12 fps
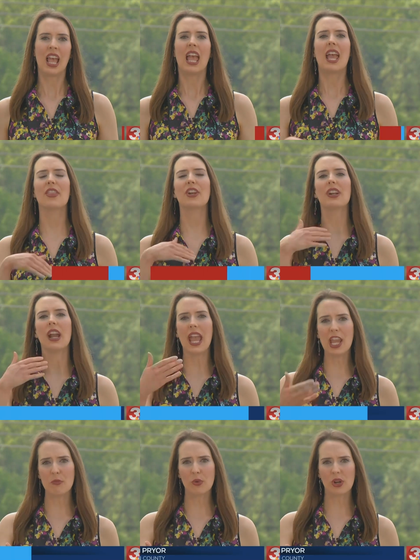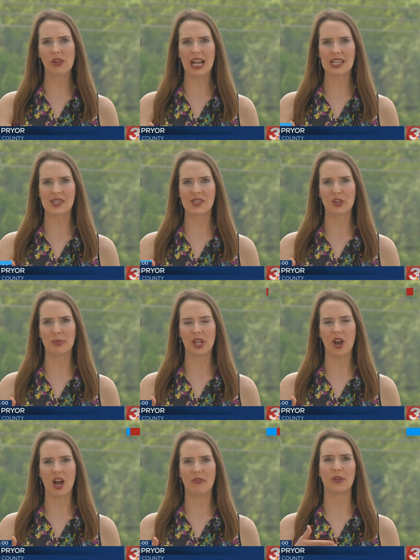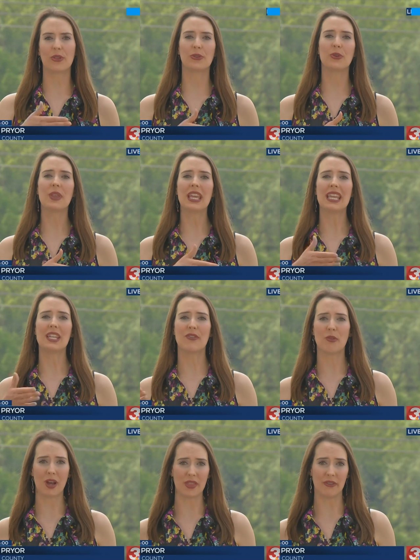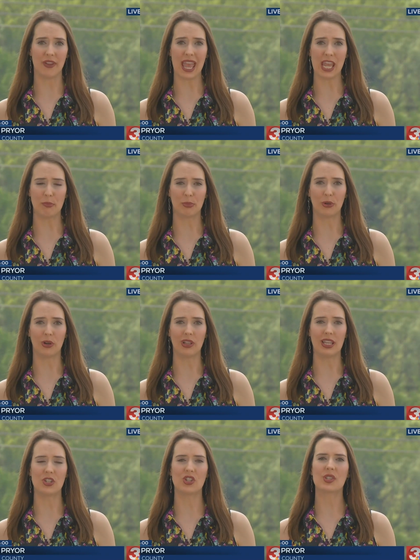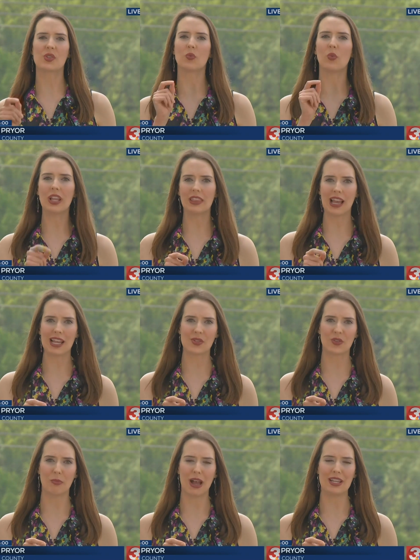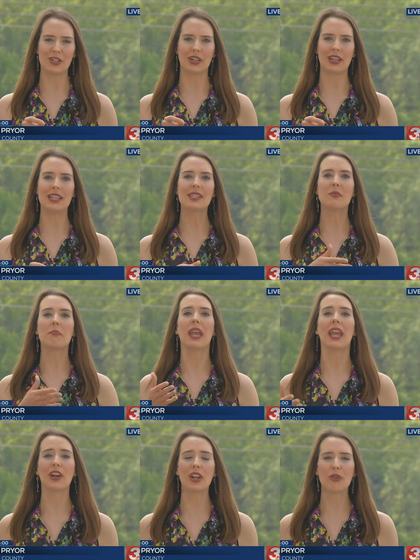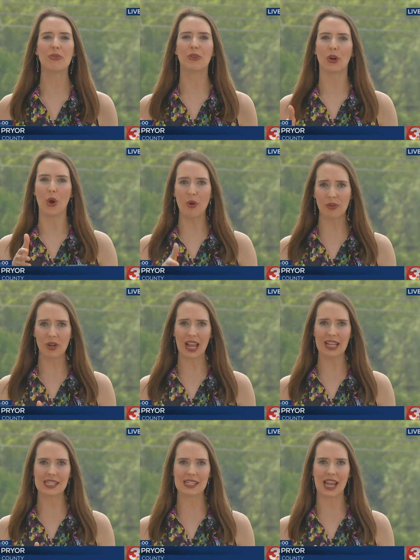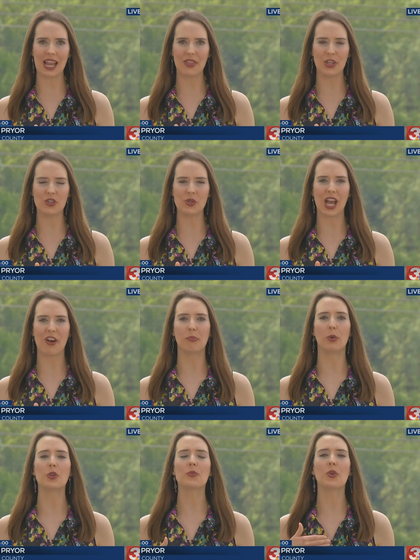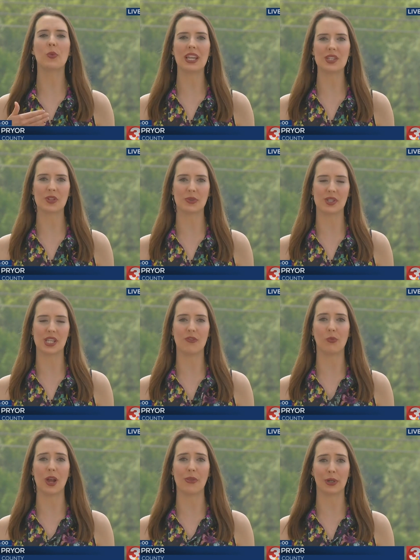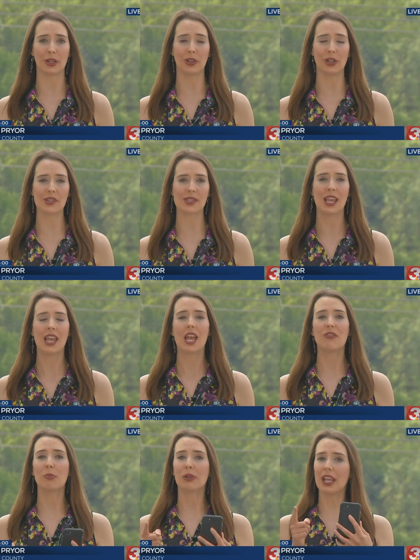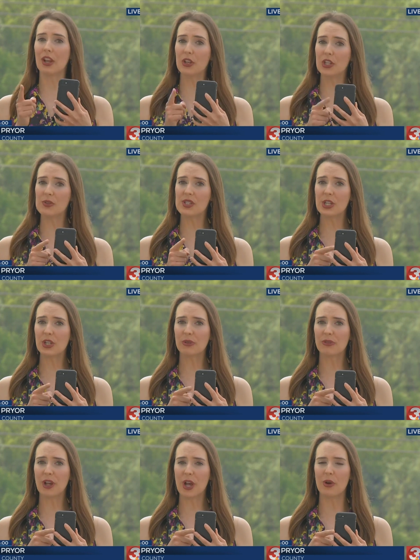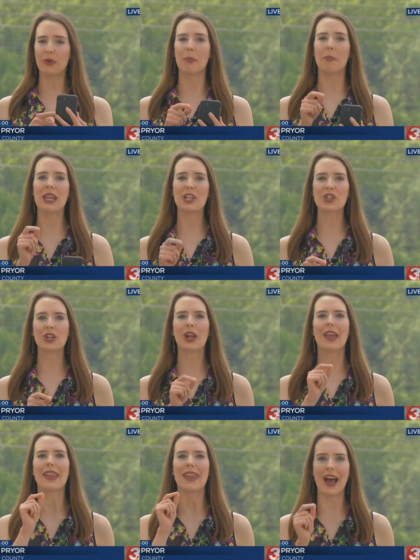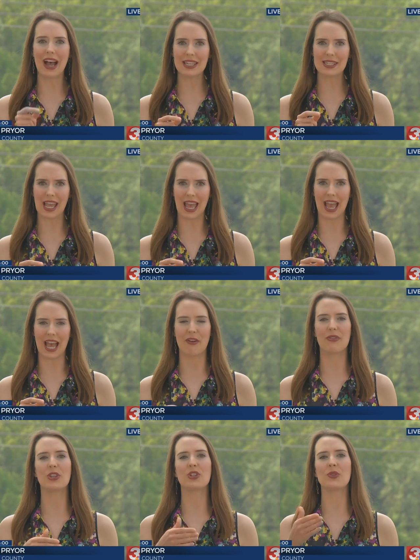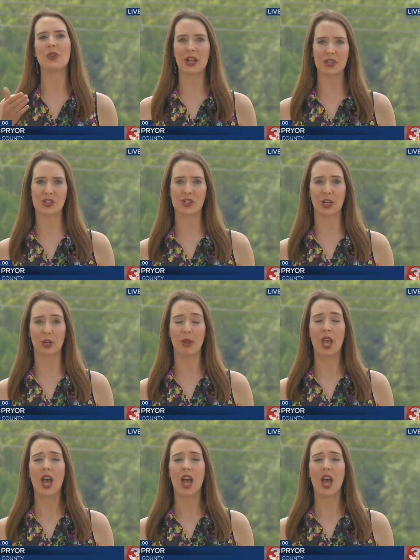And there are eight more classes that are being offered through the end of the month of April. And just one last reminder, it is imperative for overnight tonight that you do have multiple ways to receive weather alerts. If you plan on using your phone, make sure not to have the do not disturb